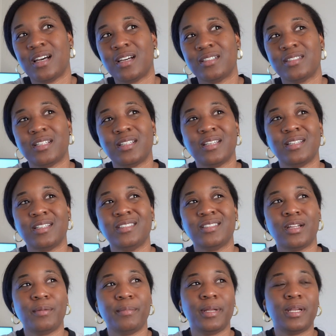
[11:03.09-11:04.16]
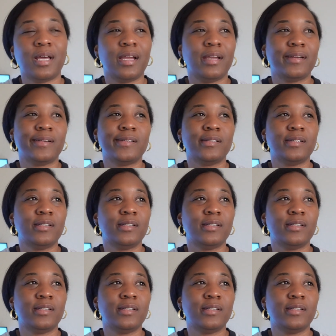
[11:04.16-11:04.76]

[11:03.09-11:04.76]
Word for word: I think he's going to be like